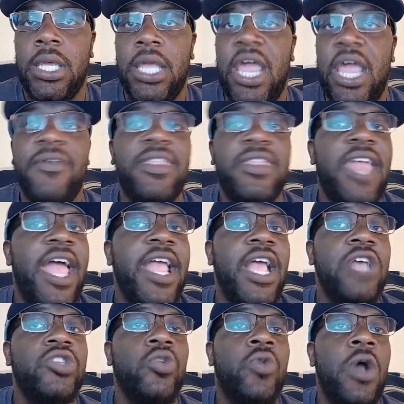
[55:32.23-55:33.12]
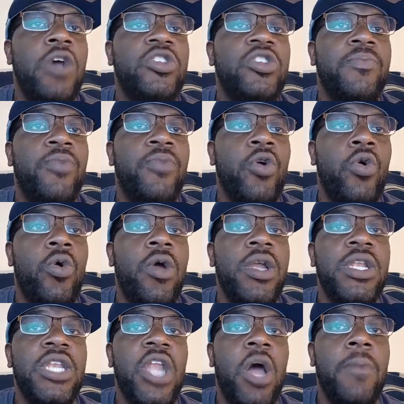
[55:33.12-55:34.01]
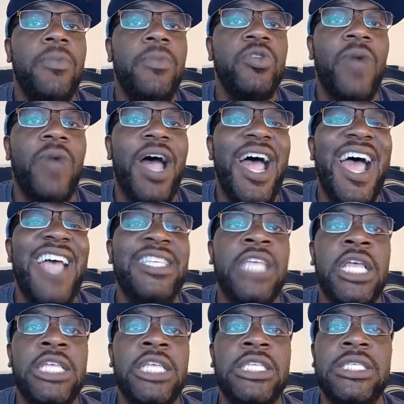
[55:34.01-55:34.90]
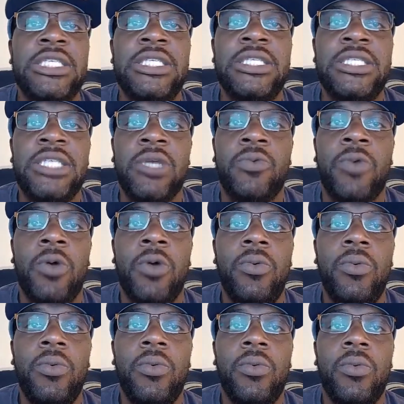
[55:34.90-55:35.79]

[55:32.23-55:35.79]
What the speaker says: Everything else across the board, numbers-wise, 0.